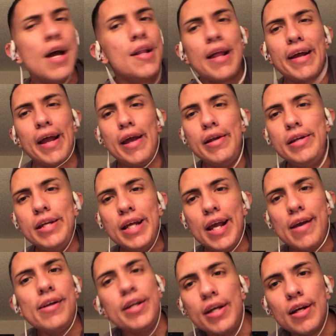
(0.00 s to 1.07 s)
Like, any
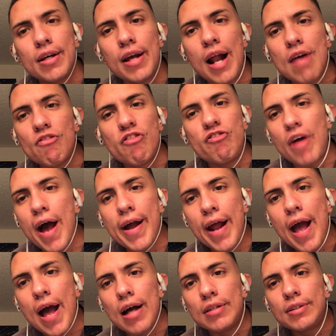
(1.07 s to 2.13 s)
idiot can have a fat
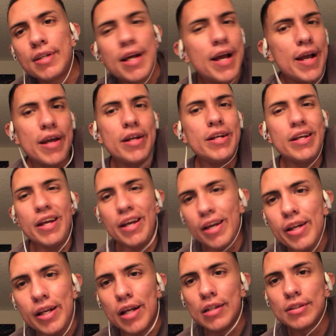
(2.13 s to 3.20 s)
ass. Any
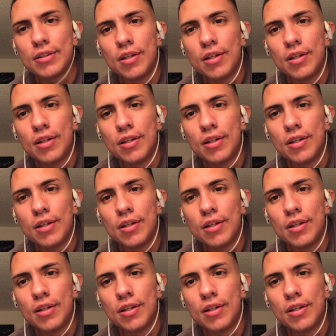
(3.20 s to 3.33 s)
idiot